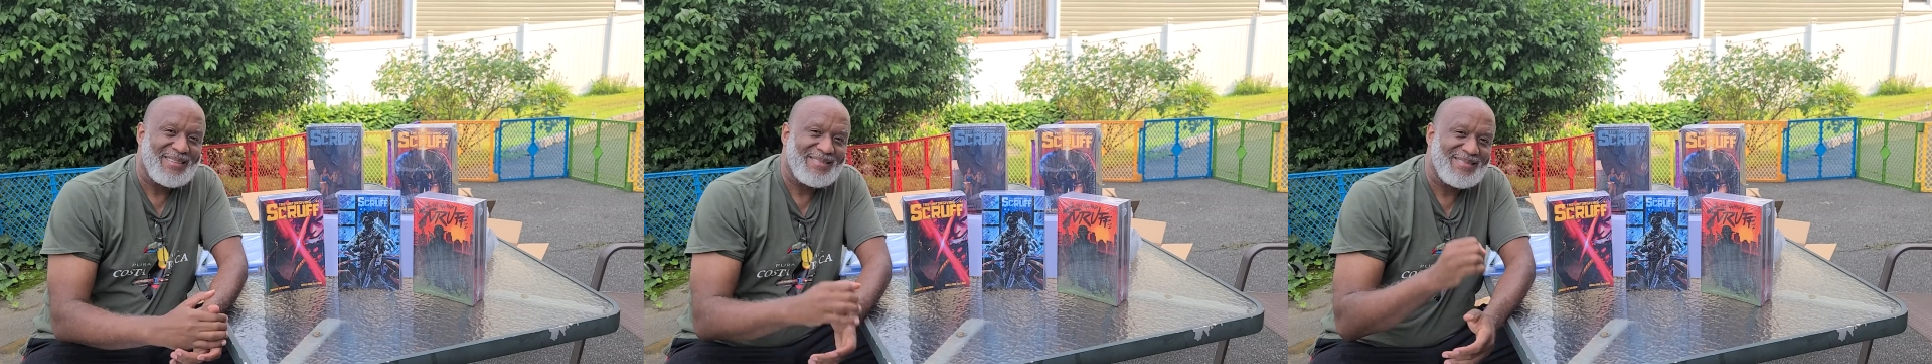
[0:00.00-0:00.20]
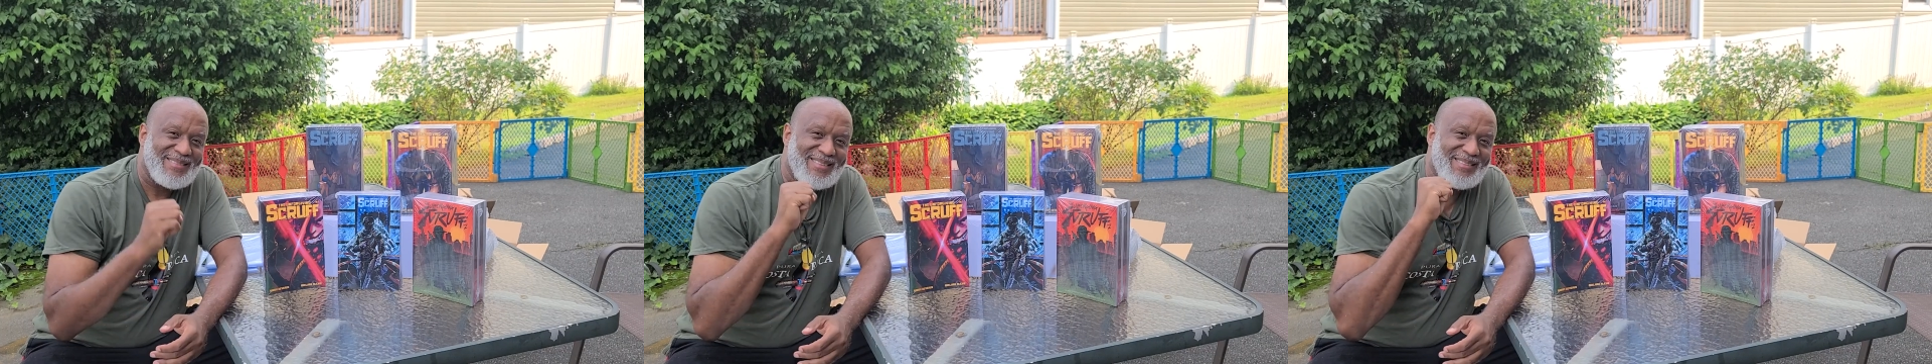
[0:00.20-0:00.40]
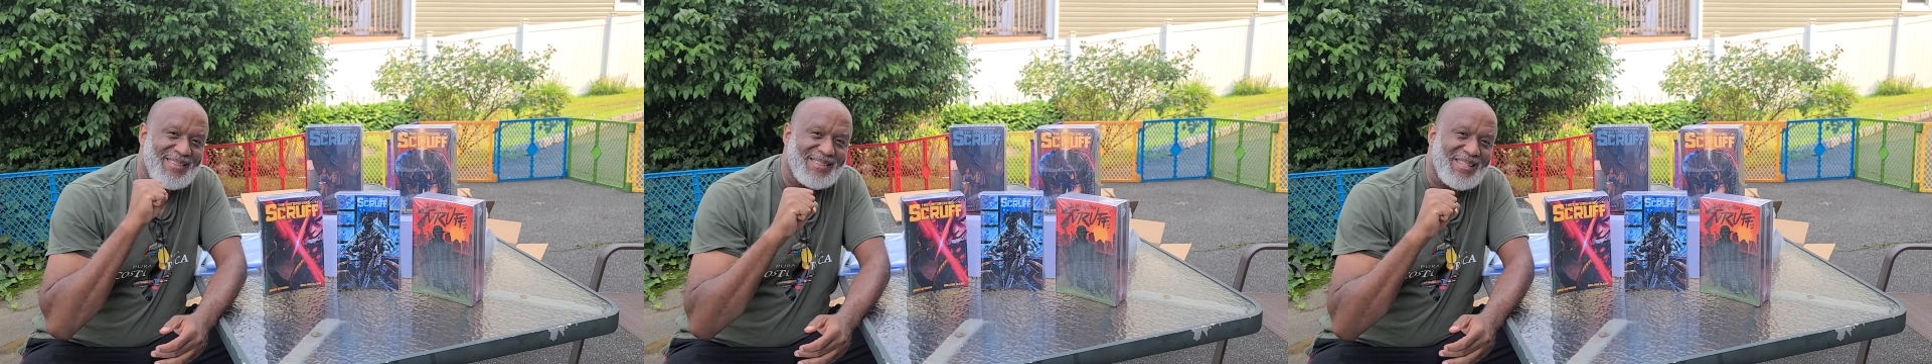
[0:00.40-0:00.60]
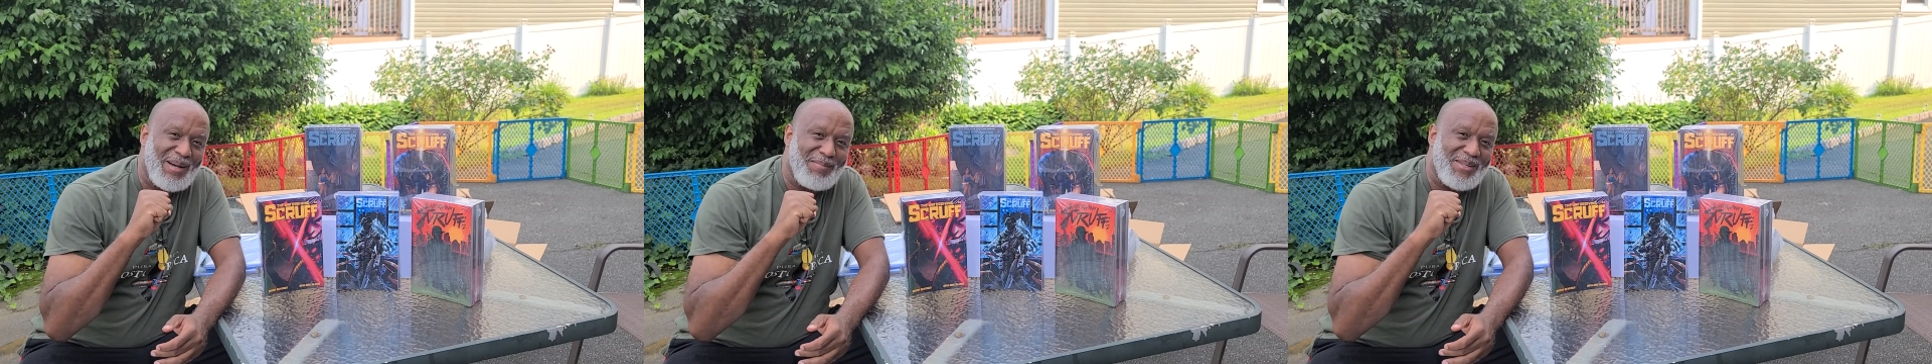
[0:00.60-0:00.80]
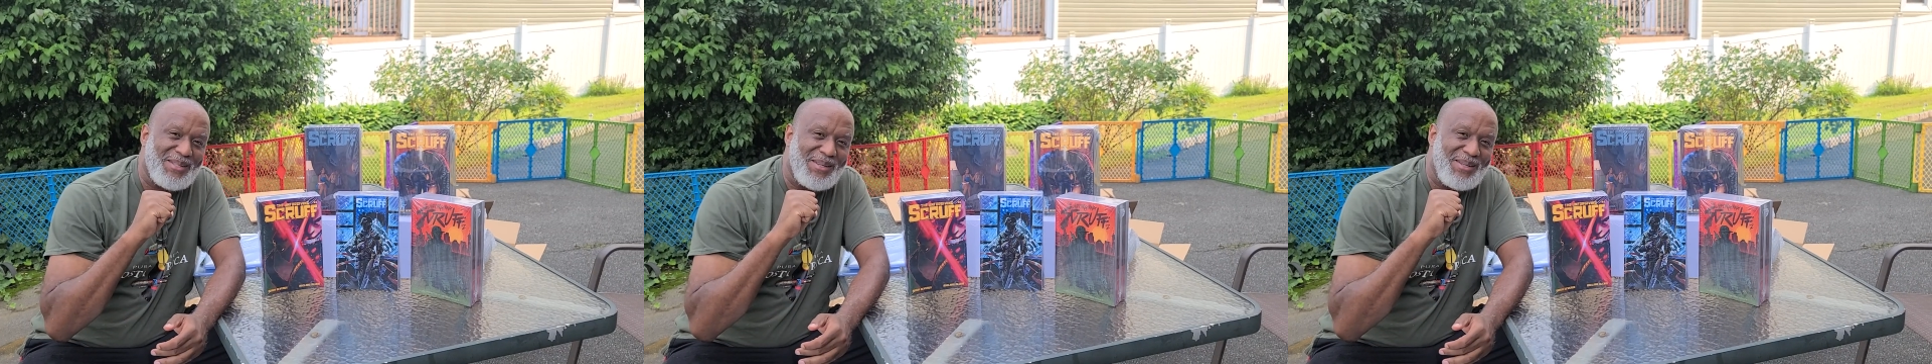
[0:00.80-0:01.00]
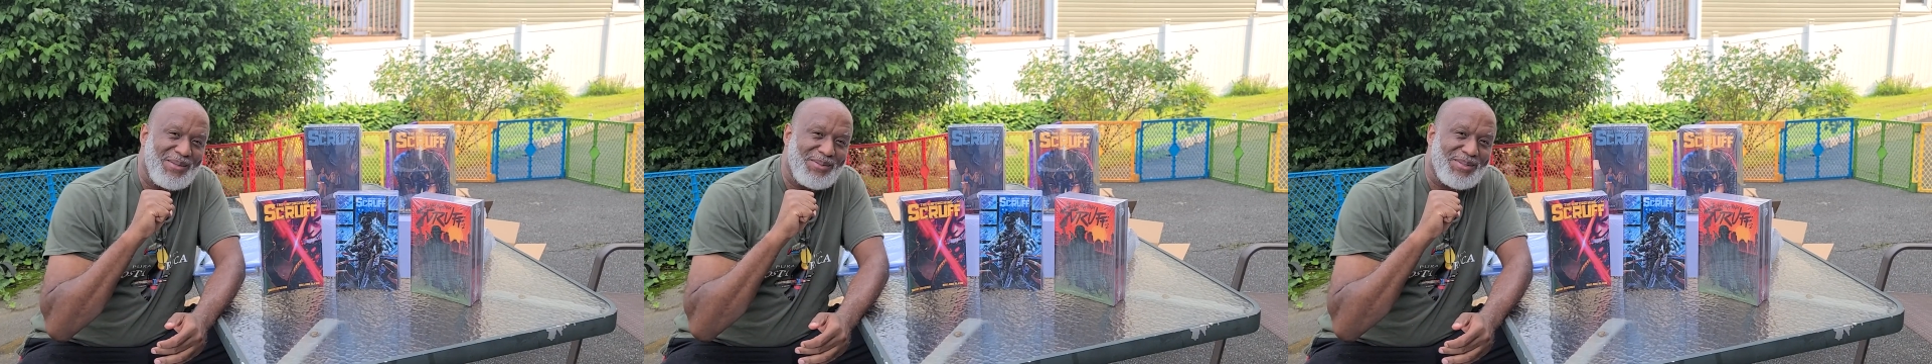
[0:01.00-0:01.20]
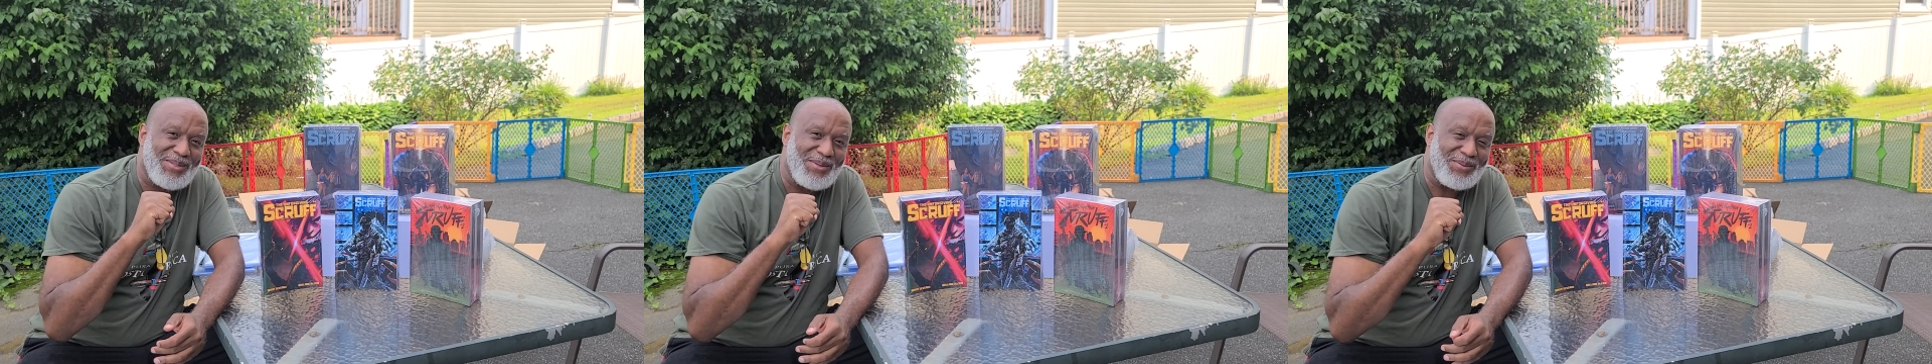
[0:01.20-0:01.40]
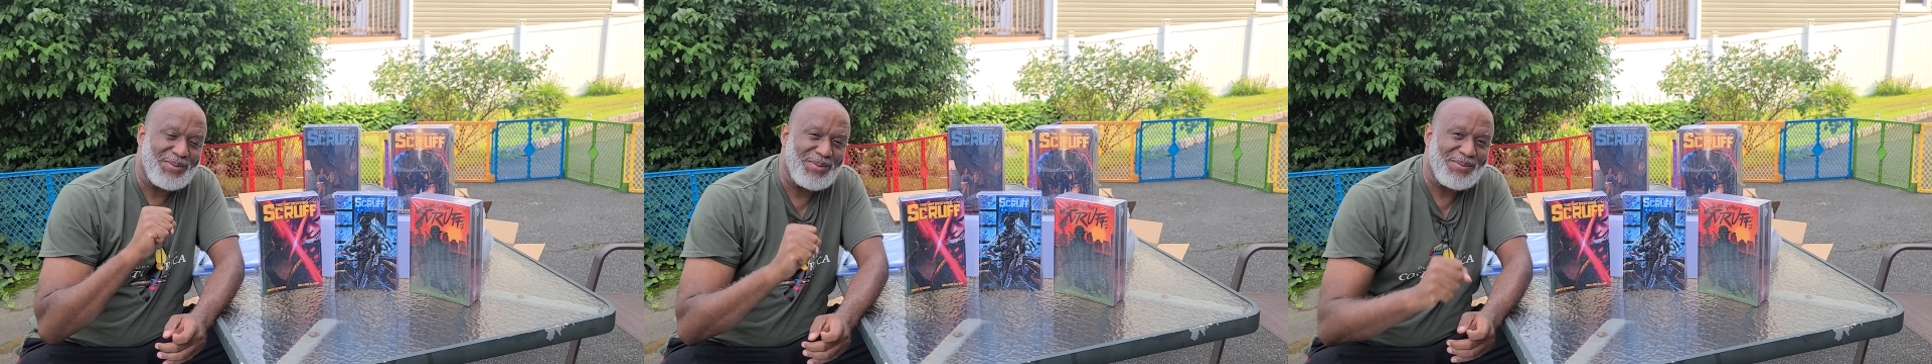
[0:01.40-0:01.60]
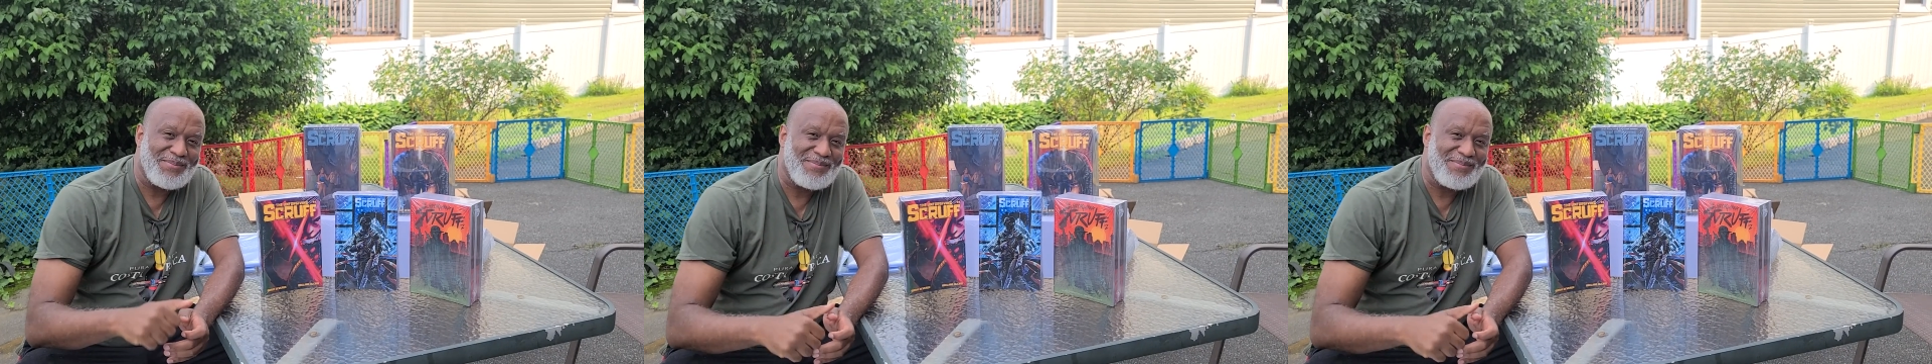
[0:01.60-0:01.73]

It's coming to you soon.